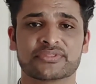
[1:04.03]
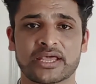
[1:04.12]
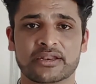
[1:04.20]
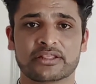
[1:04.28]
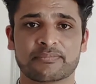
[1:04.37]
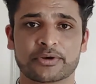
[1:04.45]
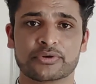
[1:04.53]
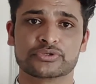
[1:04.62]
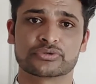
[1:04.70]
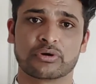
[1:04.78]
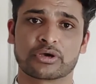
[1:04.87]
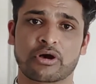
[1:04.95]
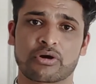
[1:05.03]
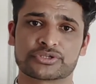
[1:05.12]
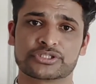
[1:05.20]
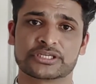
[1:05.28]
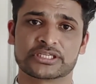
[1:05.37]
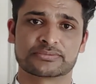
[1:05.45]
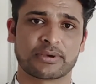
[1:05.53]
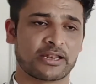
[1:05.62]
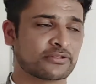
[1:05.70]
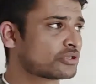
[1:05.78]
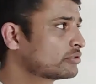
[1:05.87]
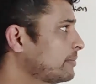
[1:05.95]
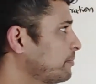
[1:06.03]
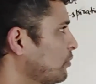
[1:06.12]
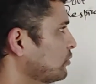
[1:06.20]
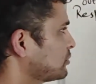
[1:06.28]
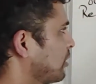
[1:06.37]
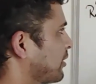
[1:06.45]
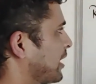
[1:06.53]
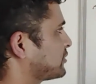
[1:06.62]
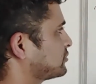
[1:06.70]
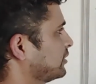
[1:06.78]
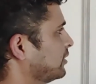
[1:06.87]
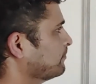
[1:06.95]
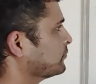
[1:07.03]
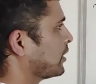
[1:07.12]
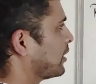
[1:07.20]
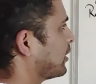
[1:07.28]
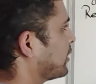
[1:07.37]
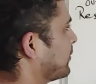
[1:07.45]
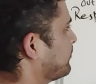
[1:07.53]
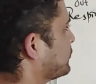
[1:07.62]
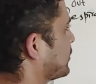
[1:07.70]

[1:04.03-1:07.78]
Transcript: then they produce oxygen as well. So they both are actually the